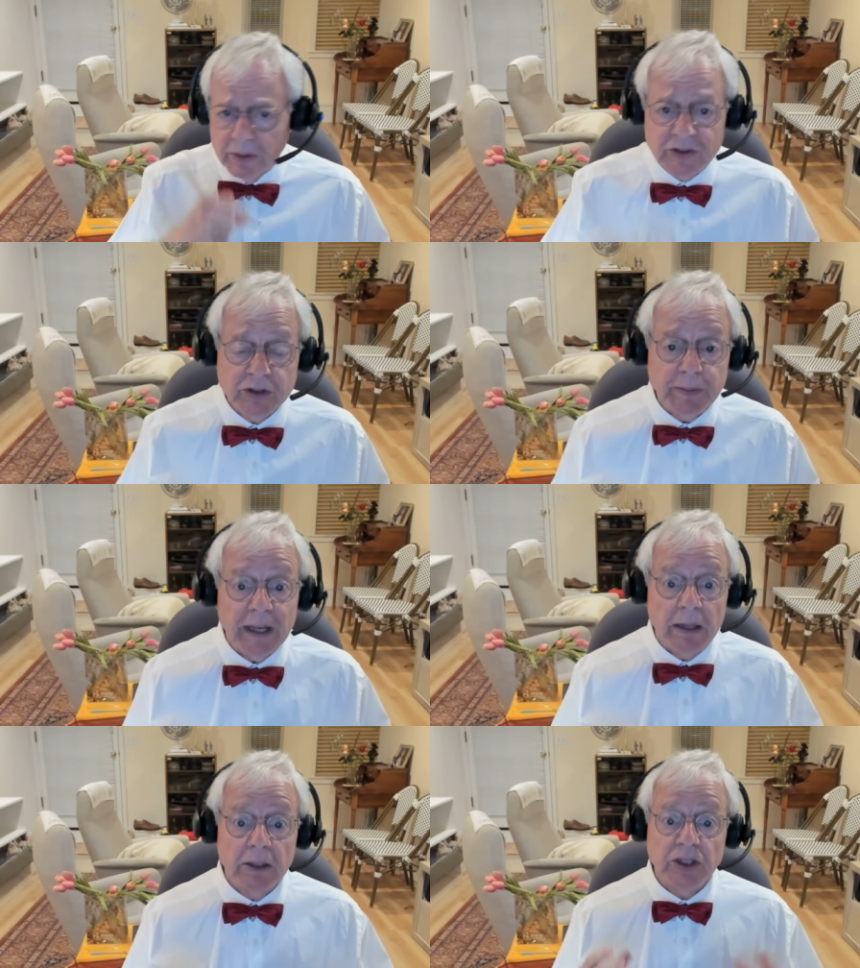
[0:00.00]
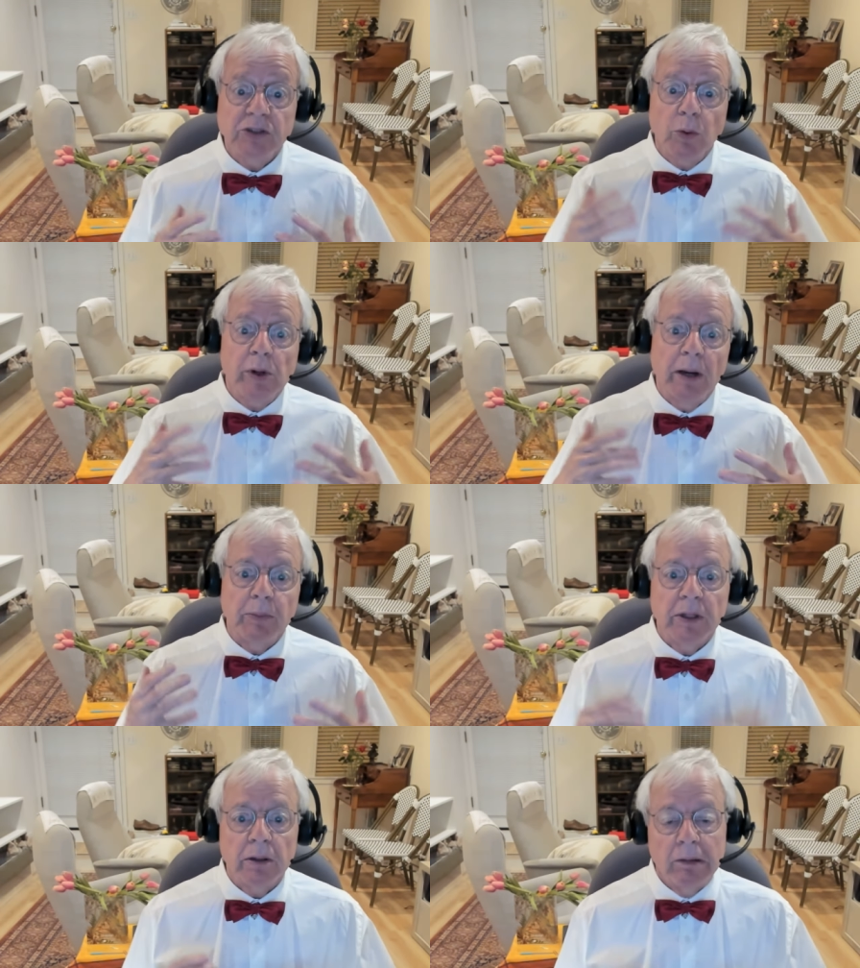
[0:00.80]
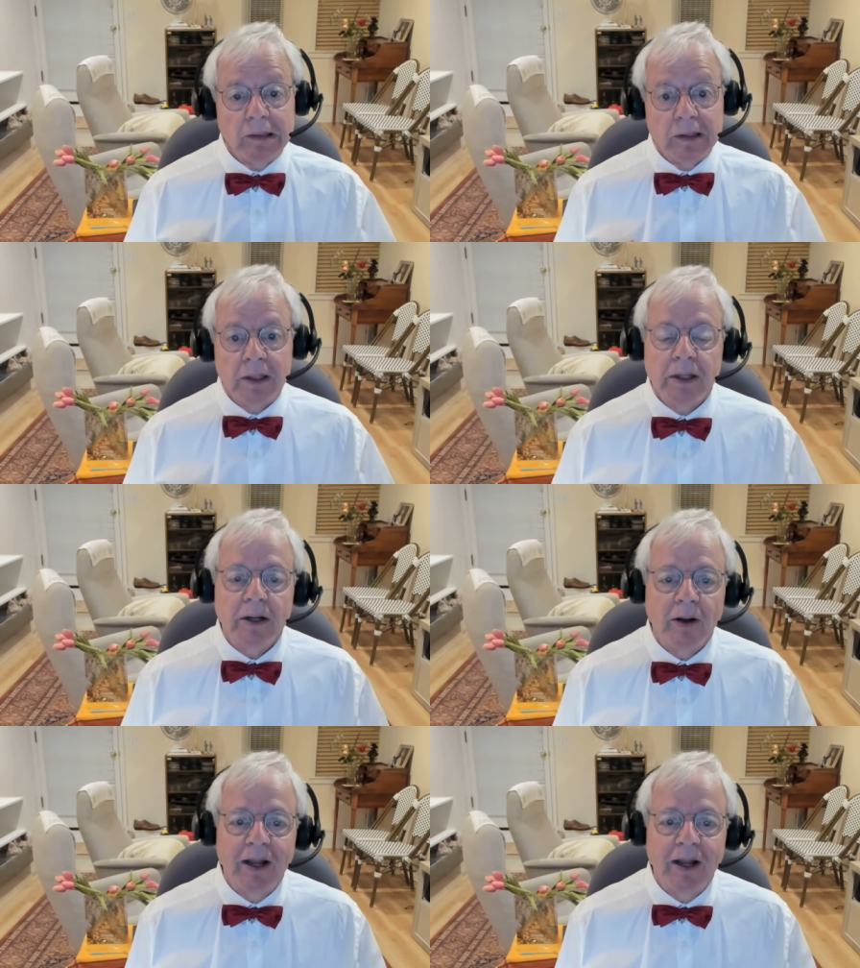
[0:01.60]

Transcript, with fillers: excuse me, just woke up a little. You know,